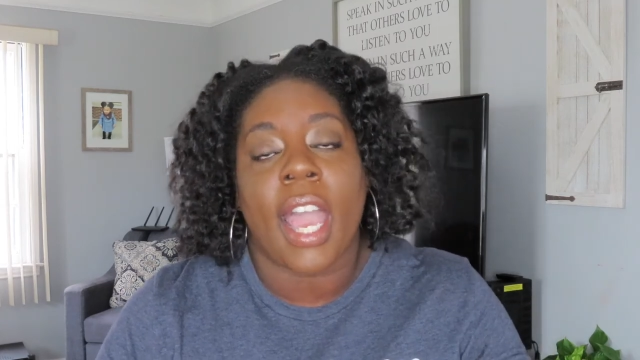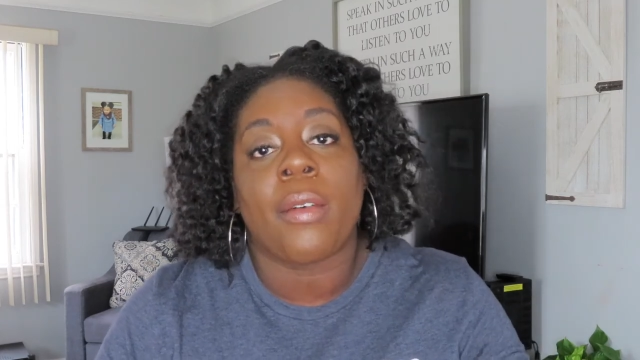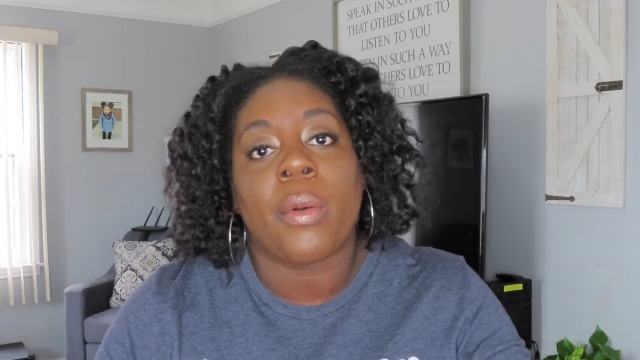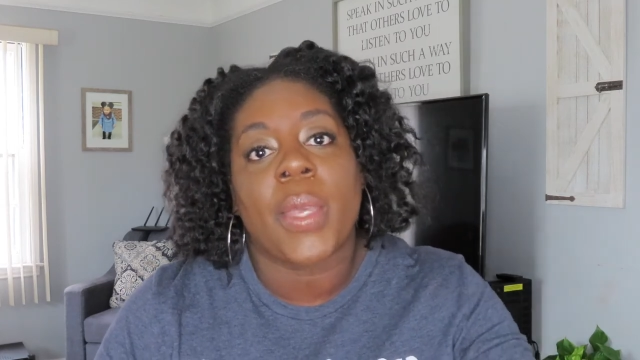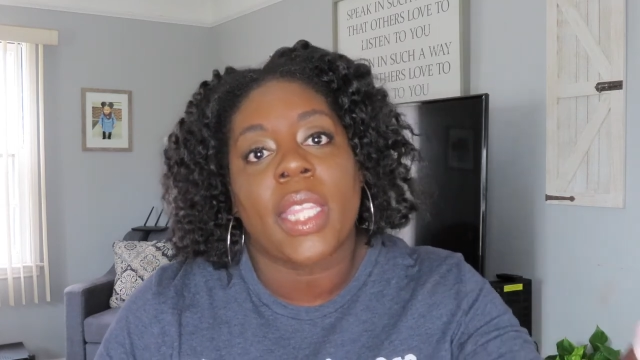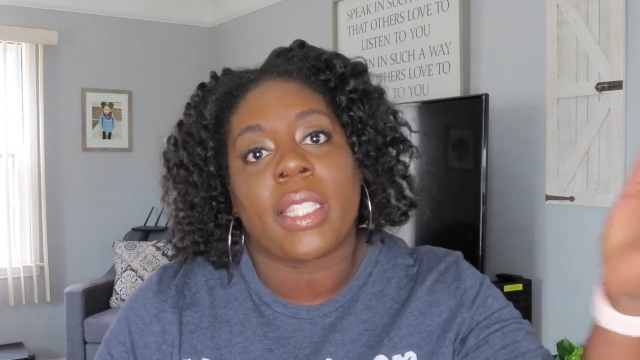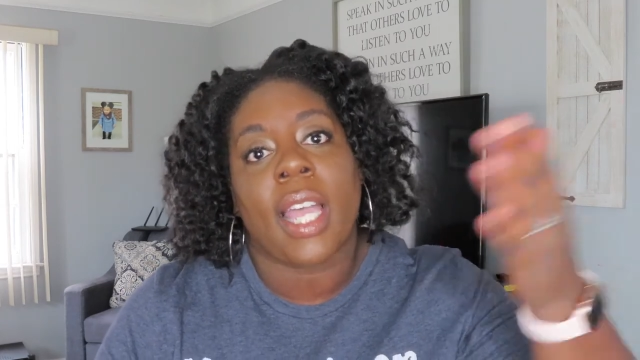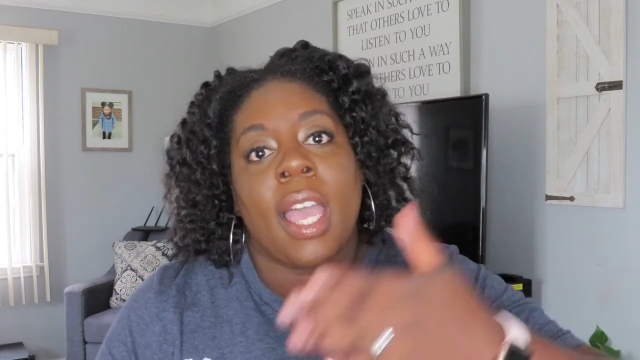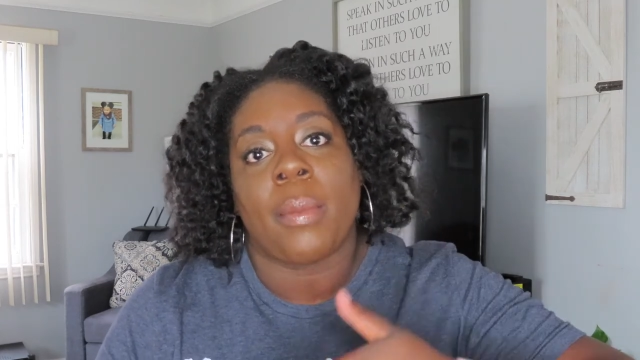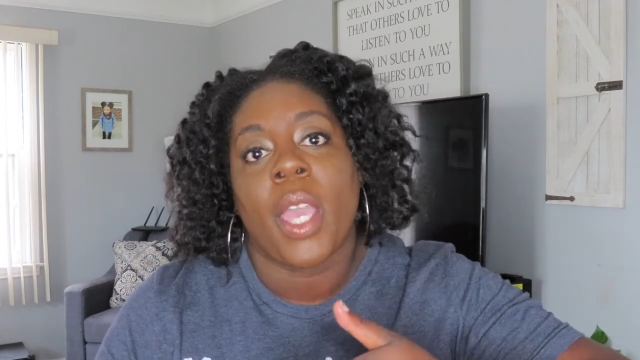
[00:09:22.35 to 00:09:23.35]
Now will be the
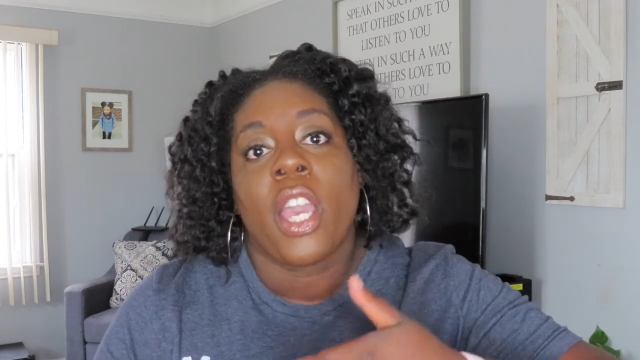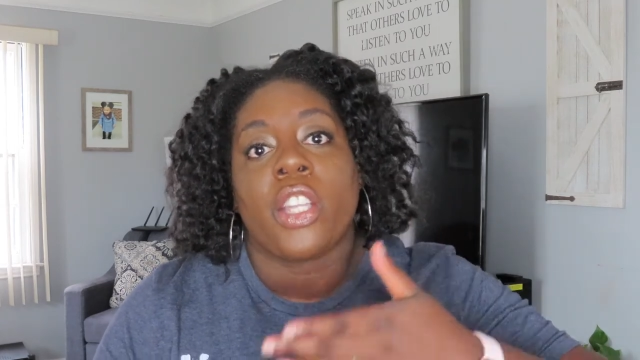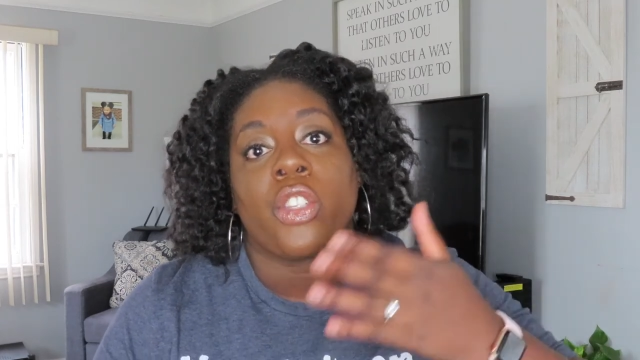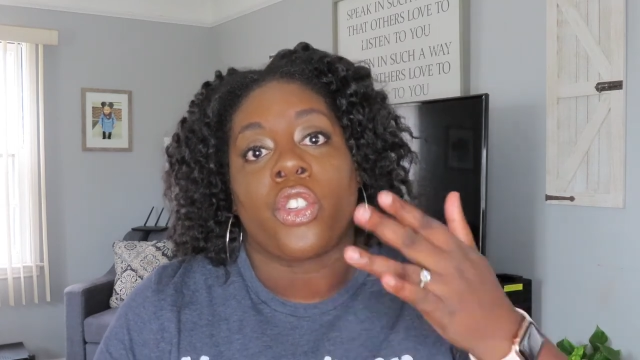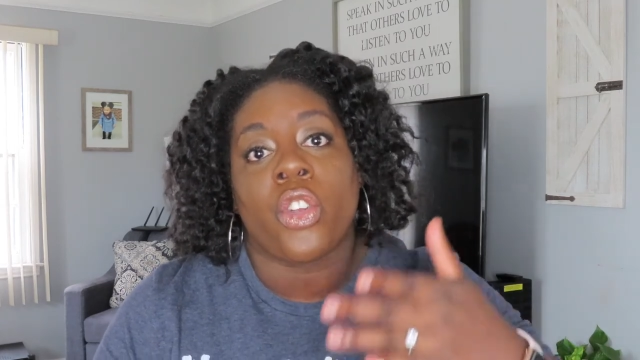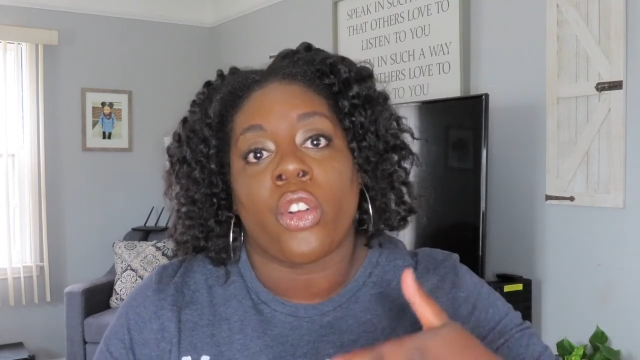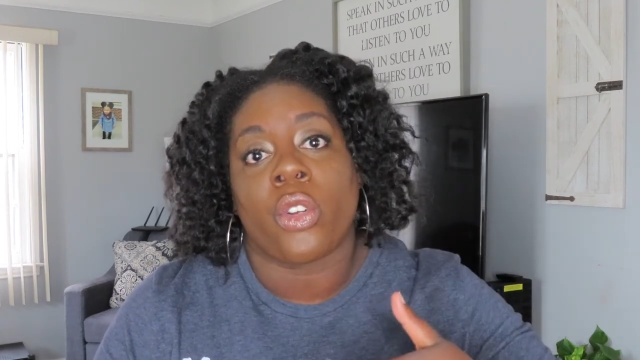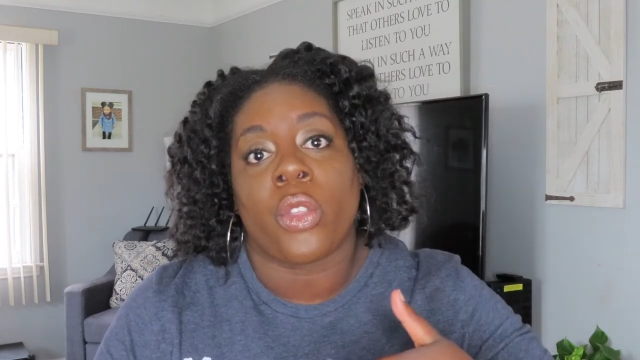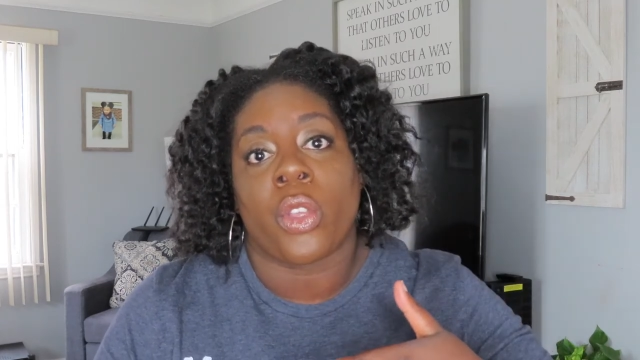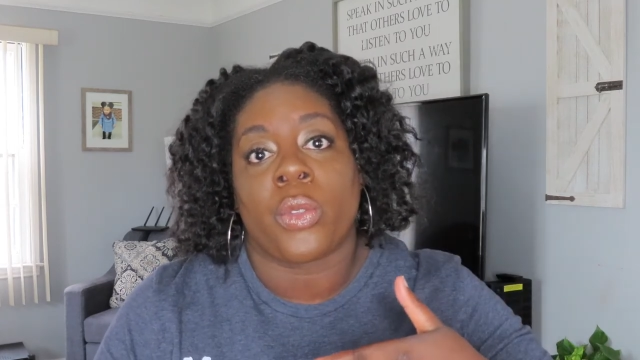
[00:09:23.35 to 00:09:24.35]
time to
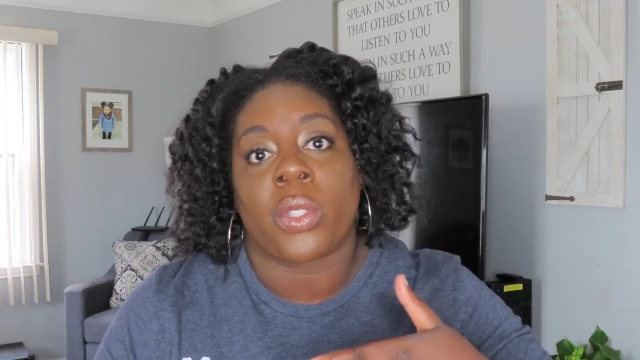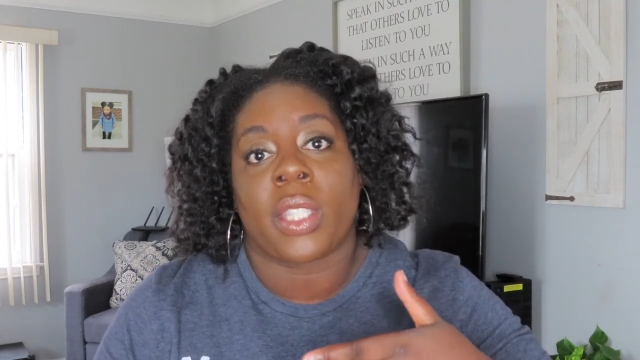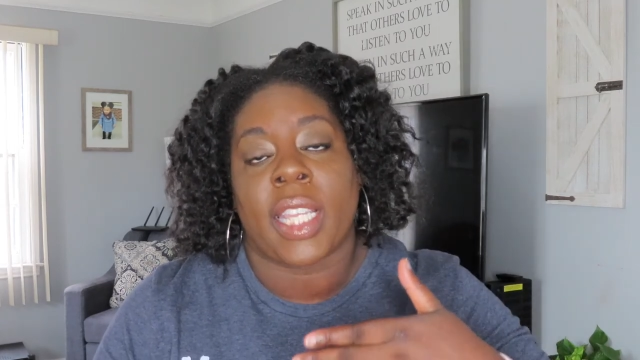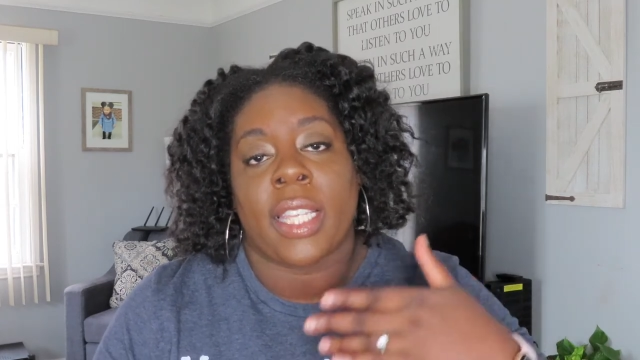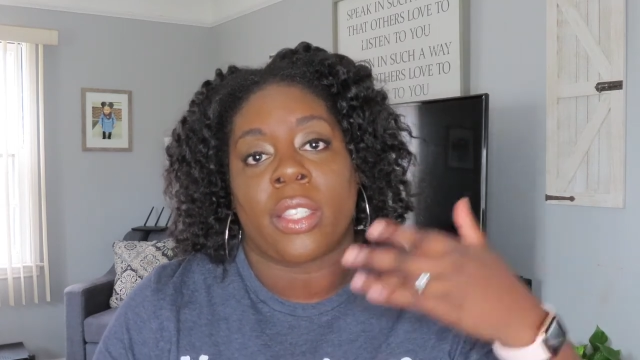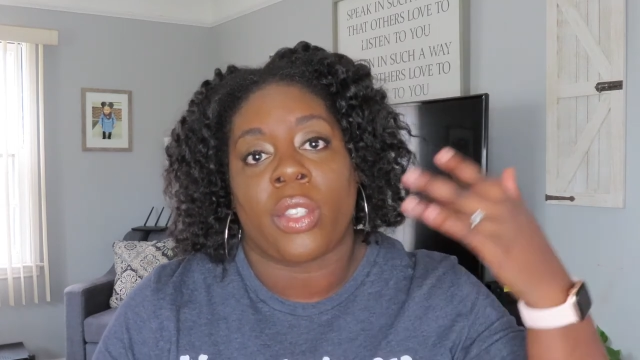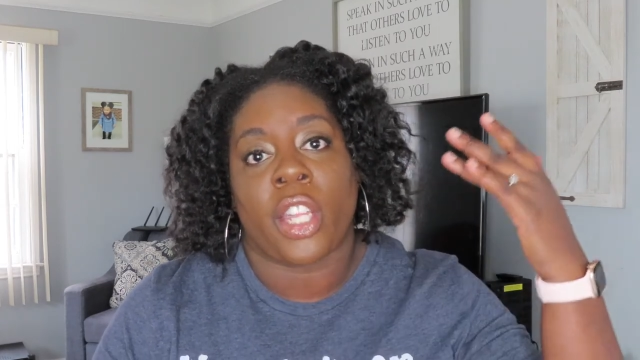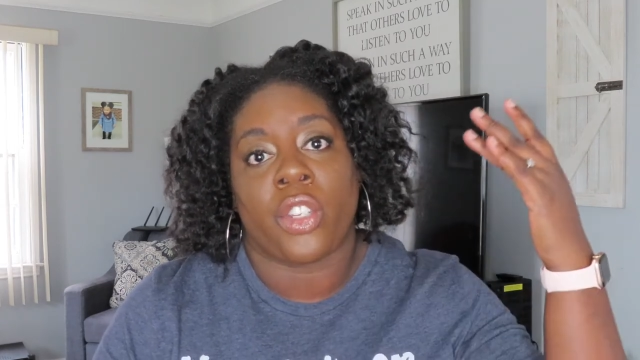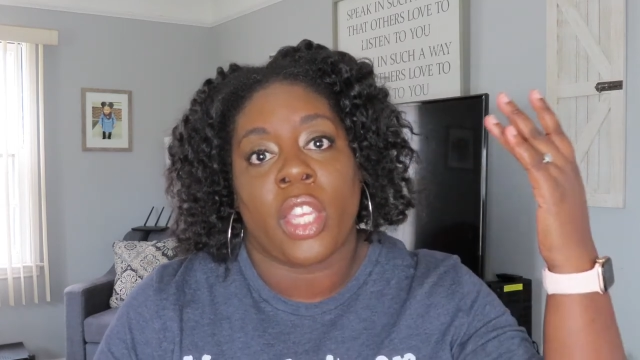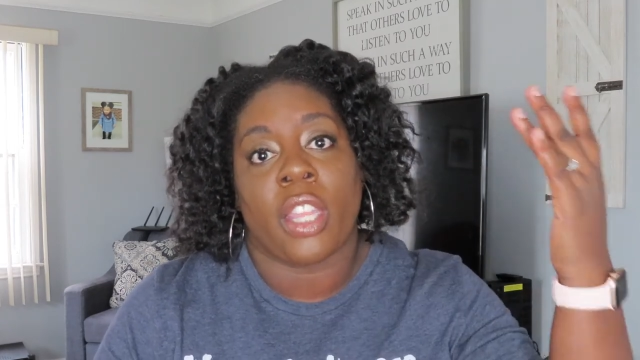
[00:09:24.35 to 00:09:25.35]
journal those things so that you,